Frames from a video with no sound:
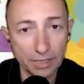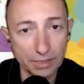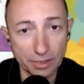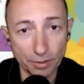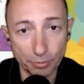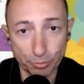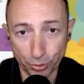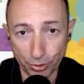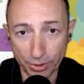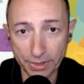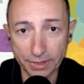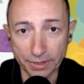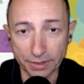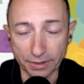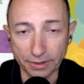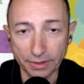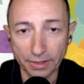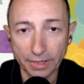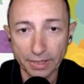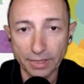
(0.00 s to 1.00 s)
is the
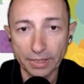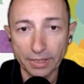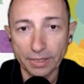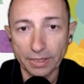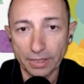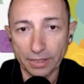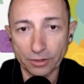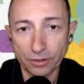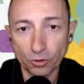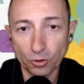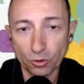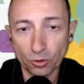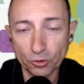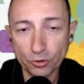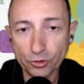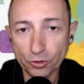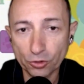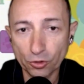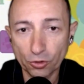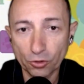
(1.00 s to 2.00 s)
prison, and
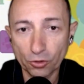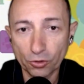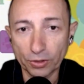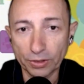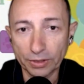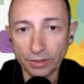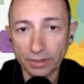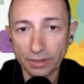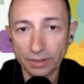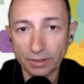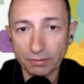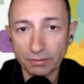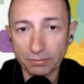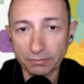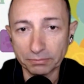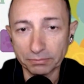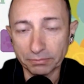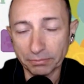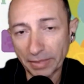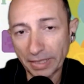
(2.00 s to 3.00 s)
also
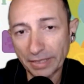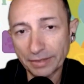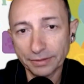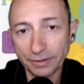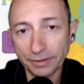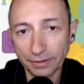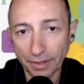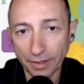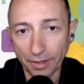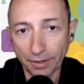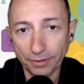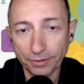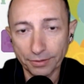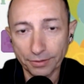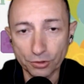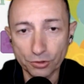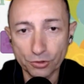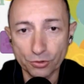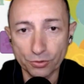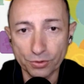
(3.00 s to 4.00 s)
uh, mental health
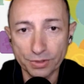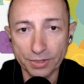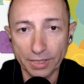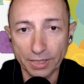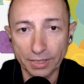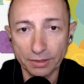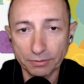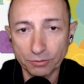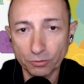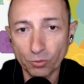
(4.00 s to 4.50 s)
issues are